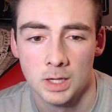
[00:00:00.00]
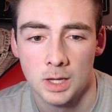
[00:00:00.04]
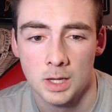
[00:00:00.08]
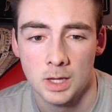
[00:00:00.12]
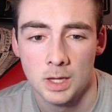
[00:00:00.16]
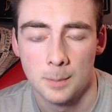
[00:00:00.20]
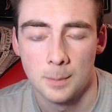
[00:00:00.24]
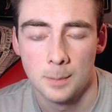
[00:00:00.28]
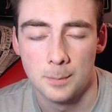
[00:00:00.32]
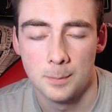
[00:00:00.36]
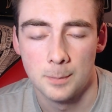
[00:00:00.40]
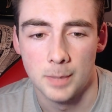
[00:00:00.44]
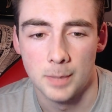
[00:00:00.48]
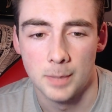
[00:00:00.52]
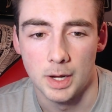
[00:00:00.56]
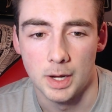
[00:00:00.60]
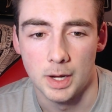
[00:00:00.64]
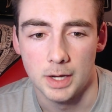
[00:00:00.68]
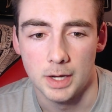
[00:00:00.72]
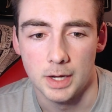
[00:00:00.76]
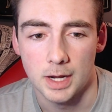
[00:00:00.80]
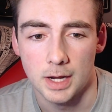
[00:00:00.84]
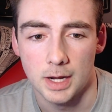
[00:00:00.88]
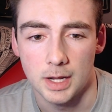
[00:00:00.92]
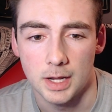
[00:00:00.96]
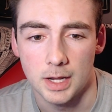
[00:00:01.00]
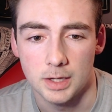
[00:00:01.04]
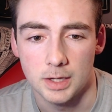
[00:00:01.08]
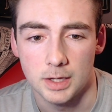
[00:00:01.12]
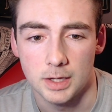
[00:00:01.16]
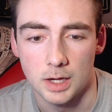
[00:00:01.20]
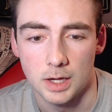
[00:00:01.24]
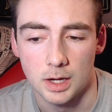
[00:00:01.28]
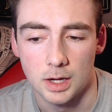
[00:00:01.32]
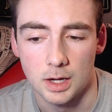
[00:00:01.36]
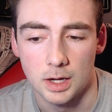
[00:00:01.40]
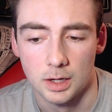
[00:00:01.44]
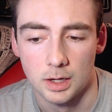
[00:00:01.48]
but
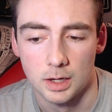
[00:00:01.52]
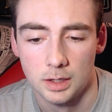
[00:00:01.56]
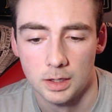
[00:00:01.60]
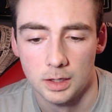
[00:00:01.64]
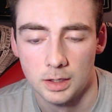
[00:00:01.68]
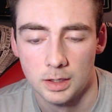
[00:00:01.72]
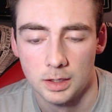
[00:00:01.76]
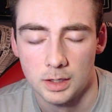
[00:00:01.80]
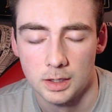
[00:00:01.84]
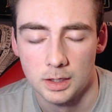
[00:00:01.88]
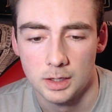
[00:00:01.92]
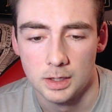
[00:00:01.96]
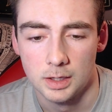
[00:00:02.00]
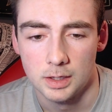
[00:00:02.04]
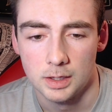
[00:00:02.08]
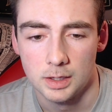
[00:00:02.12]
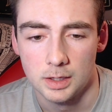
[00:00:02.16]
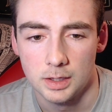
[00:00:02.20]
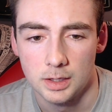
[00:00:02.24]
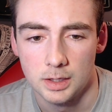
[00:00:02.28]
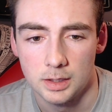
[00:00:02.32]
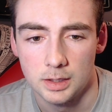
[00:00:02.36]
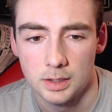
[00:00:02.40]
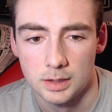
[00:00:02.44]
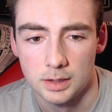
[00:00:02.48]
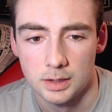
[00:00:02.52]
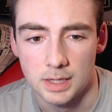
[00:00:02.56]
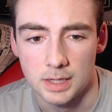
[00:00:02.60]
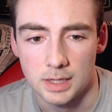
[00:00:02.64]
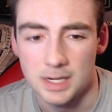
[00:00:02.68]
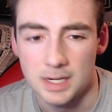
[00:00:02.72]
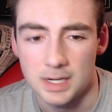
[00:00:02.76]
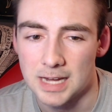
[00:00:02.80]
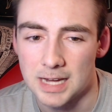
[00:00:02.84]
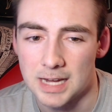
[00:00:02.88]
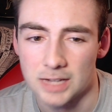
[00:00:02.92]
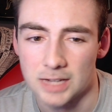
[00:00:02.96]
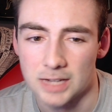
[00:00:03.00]
they did
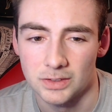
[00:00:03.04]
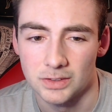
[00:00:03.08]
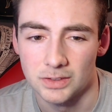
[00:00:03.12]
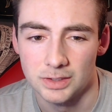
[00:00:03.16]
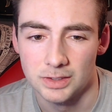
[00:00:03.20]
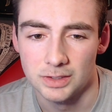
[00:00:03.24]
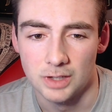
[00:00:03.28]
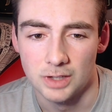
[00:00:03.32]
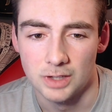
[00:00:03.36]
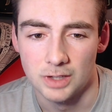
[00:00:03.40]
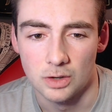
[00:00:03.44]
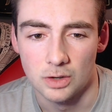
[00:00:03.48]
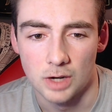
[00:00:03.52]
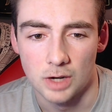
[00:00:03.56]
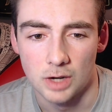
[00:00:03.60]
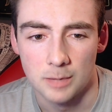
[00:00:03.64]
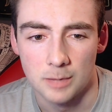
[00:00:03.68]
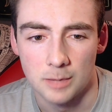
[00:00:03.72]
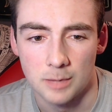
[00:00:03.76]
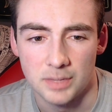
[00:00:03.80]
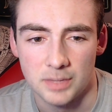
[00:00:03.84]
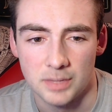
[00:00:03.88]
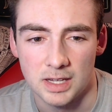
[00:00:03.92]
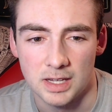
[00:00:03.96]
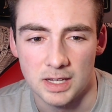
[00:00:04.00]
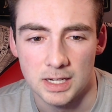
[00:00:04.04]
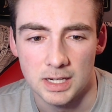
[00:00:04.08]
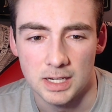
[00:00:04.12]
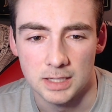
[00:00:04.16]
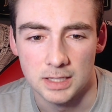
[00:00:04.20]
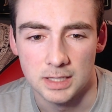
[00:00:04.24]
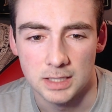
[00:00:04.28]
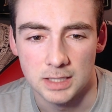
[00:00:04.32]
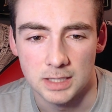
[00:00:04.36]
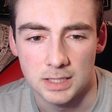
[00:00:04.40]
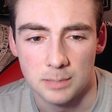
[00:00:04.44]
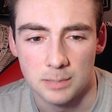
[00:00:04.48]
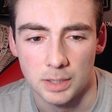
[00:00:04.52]
not, update it
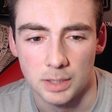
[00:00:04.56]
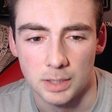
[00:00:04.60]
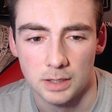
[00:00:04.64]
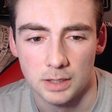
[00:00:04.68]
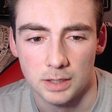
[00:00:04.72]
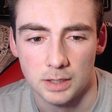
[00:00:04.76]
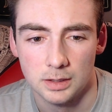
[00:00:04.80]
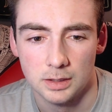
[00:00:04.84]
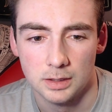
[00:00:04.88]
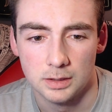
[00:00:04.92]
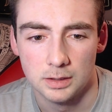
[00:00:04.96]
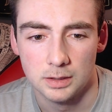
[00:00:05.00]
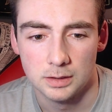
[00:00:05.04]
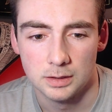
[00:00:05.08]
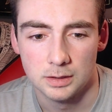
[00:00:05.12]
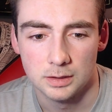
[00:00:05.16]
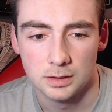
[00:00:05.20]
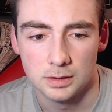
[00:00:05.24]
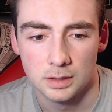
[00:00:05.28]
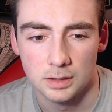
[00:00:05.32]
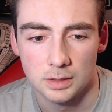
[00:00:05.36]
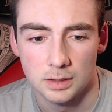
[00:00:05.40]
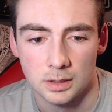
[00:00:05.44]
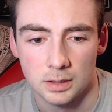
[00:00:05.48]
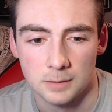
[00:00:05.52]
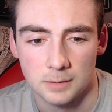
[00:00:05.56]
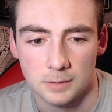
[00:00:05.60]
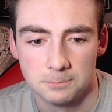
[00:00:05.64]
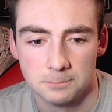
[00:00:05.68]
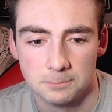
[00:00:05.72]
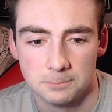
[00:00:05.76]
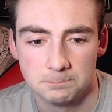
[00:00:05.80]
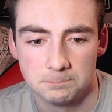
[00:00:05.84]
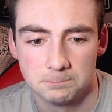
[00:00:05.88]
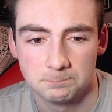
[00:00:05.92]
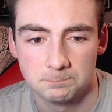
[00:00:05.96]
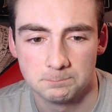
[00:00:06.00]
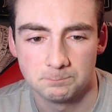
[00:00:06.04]
and um,
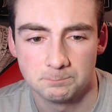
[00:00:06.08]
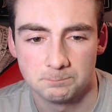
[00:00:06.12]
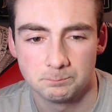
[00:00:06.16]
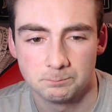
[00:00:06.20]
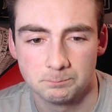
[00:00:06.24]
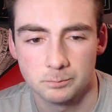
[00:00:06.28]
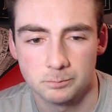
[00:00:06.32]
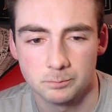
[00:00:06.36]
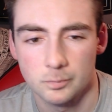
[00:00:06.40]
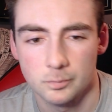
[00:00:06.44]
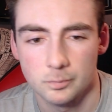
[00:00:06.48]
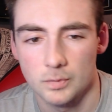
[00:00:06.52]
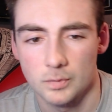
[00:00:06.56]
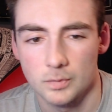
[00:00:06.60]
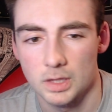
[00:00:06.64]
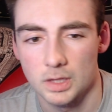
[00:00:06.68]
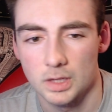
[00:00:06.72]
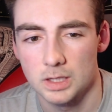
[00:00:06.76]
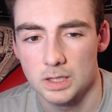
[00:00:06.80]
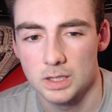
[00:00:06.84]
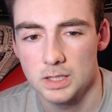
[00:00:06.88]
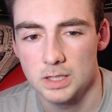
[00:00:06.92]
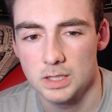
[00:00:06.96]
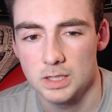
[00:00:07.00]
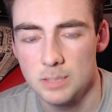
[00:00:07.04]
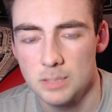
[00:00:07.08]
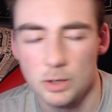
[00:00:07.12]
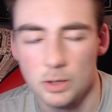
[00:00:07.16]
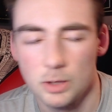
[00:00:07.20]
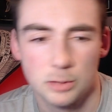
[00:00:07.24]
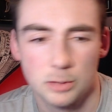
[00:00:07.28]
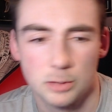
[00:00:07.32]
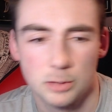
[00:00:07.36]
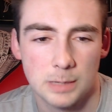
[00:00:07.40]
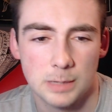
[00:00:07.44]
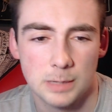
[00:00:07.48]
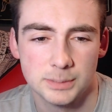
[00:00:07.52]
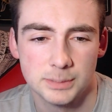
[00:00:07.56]
keep all their
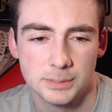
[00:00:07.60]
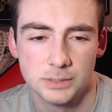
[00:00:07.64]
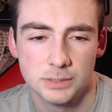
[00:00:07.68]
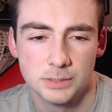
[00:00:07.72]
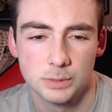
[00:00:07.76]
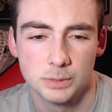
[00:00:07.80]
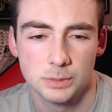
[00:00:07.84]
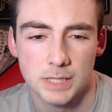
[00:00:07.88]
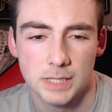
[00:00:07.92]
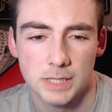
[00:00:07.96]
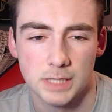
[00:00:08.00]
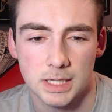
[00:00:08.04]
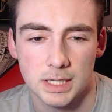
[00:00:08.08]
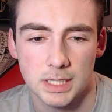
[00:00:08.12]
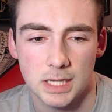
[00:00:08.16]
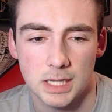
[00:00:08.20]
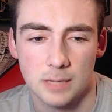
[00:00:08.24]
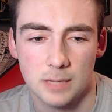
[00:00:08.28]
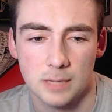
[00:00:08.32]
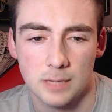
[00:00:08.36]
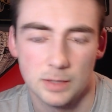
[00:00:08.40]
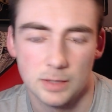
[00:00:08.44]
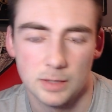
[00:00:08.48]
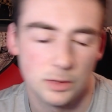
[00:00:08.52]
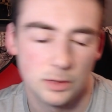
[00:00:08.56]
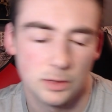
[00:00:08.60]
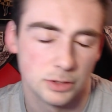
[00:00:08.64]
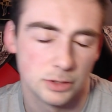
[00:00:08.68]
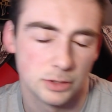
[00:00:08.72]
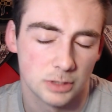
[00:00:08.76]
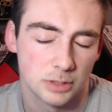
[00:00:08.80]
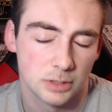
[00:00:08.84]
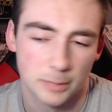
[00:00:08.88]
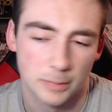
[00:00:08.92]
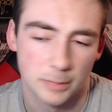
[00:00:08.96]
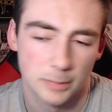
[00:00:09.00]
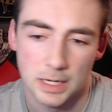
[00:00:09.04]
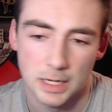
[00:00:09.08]
promises with that game. I know there's some
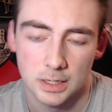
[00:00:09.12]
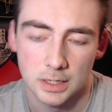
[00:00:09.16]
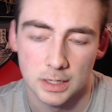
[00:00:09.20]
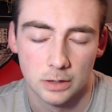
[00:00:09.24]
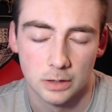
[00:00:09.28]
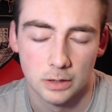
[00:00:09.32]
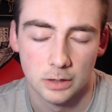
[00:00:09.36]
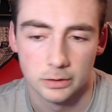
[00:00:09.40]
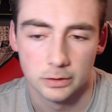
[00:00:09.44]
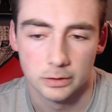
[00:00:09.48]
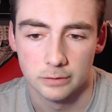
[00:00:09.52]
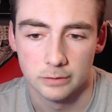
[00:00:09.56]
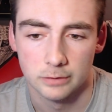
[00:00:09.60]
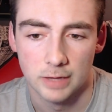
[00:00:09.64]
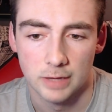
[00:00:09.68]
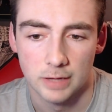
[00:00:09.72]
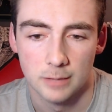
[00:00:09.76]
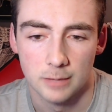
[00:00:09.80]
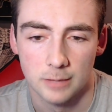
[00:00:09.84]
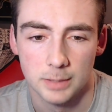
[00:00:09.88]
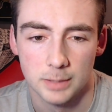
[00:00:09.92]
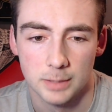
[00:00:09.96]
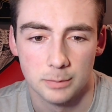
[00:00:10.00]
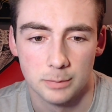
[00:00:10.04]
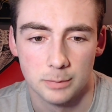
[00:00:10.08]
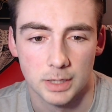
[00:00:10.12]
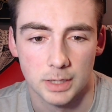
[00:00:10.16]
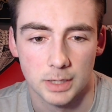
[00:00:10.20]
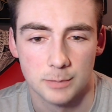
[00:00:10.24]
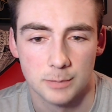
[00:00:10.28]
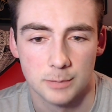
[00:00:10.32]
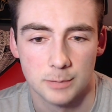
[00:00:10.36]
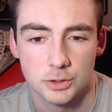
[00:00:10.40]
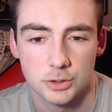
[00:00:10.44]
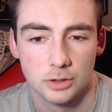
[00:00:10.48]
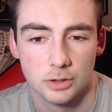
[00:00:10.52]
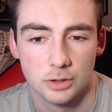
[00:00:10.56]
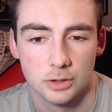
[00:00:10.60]
ongoing development, but I'm
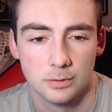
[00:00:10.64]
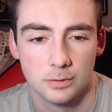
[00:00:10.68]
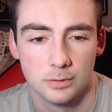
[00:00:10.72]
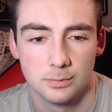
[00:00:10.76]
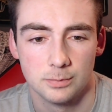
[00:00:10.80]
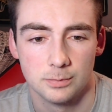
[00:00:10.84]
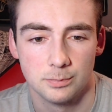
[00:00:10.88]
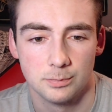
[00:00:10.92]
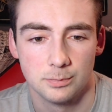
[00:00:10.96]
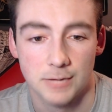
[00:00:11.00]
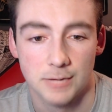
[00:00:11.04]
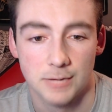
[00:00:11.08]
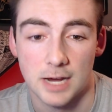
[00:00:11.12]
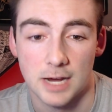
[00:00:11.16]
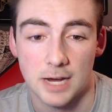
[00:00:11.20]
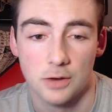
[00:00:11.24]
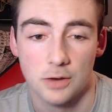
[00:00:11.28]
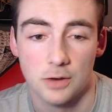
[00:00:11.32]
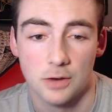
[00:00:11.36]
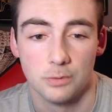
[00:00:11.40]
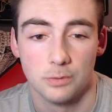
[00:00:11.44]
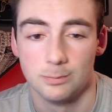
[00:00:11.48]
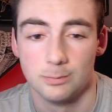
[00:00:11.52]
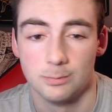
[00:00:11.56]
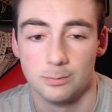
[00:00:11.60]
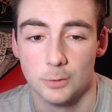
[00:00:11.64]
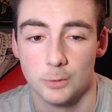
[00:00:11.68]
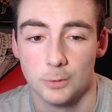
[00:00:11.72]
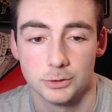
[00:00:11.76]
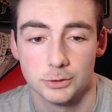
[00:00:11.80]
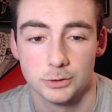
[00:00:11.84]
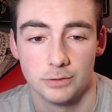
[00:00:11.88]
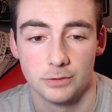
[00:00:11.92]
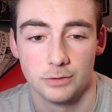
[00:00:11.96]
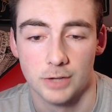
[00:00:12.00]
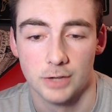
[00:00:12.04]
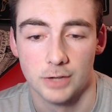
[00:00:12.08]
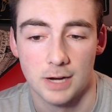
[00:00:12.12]
sure now most of
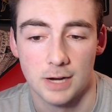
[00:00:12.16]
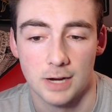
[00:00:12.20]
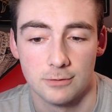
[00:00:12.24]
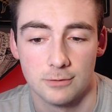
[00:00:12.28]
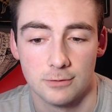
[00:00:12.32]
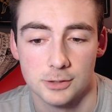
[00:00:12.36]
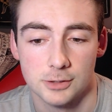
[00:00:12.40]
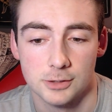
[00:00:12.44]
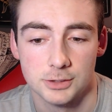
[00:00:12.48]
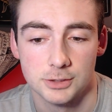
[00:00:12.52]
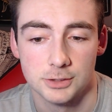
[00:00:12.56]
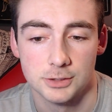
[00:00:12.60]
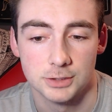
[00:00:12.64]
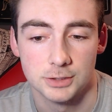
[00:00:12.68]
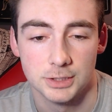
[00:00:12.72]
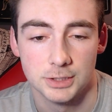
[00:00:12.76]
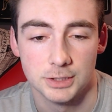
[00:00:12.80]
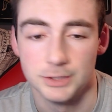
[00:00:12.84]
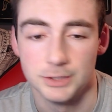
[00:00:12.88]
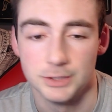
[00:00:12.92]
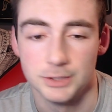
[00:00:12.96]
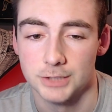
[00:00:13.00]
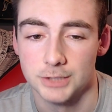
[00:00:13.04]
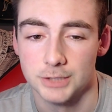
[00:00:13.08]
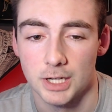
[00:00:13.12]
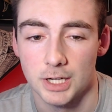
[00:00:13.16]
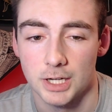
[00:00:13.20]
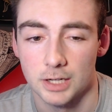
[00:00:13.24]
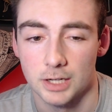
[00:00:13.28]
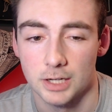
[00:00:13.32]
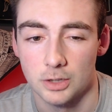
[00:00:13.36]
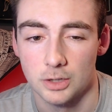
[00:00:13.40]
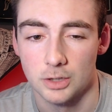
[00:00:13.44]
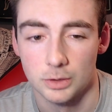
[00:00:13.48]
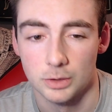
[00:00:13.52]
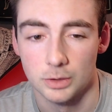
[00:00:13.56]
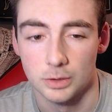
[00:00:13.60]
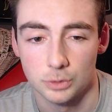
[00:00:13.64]
their efforts is
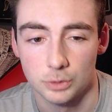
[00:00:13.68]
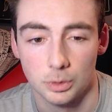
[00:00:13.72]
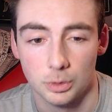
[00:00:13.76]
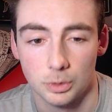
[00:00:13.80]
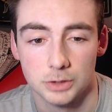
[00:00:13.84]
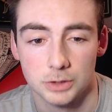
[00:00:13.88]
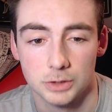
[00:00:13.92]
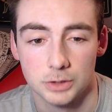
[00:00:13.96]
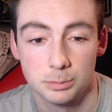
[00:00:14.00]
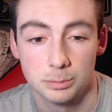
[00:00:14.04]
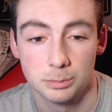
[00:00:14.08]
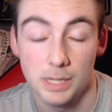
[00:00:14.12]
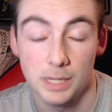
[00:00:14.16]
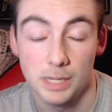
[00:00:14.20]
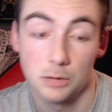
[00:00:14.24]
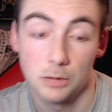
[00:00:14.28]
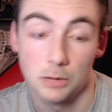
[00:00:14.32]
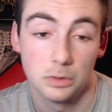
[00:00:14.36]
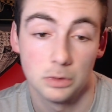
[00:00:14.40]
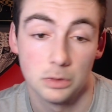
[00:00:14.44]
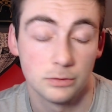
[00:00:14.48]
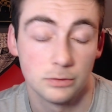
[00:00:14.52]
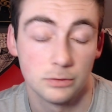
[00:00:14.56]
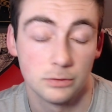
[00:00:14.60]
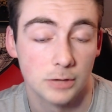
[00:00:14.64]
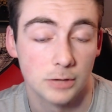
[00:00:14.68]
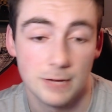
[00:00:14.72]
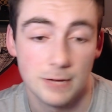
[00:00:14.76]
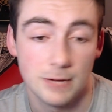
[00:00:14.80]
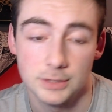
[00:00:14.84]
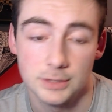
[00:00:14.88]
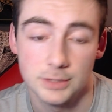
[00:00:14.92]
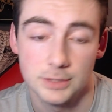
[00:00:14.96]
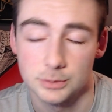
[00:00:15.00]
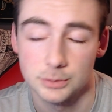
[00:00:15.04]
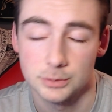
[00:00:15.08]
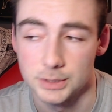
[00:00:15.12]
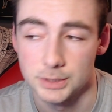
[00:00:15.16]
going towards Palworld for obvious
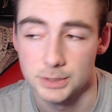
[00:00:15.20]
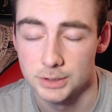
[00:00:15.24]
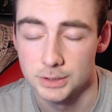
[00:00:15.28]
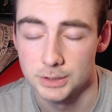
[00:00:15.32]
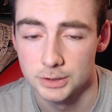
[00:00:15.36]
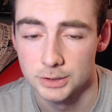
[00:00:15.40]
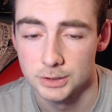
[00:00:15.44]
reasons.